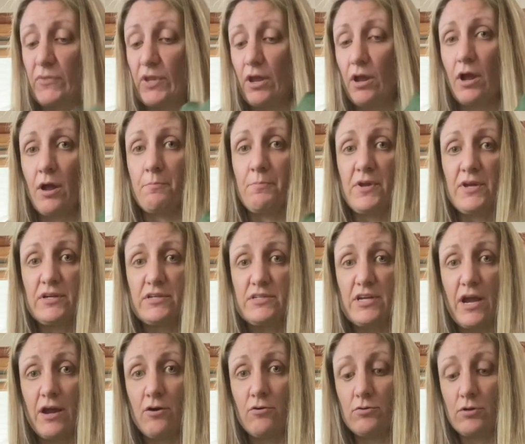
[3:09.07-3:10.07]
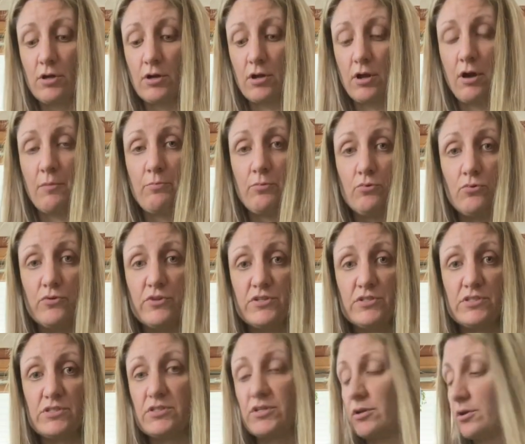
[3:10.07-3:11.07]
I picked out a couple.
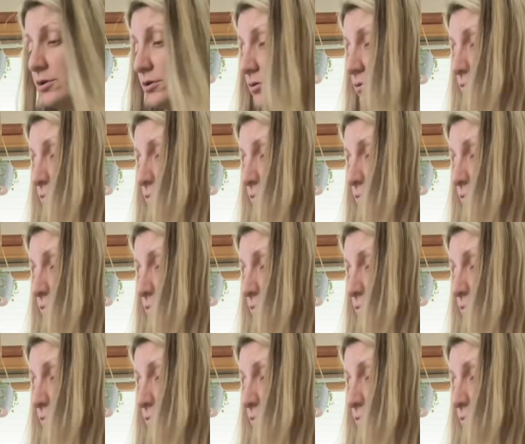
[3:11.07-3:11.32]
This is I